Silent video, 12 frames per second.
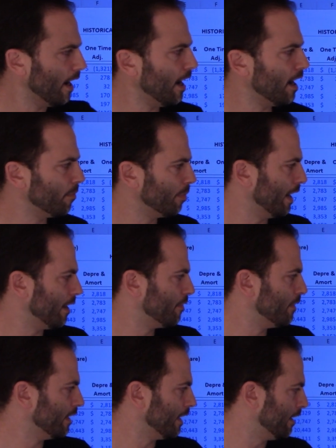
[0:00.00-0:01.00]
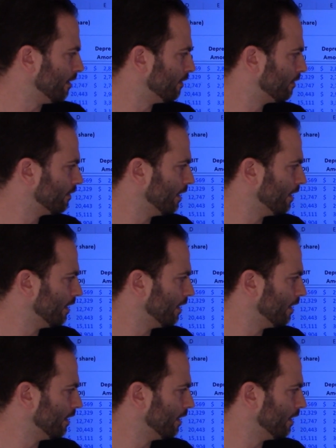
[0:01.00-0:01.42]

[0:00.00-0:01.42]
up, I think, as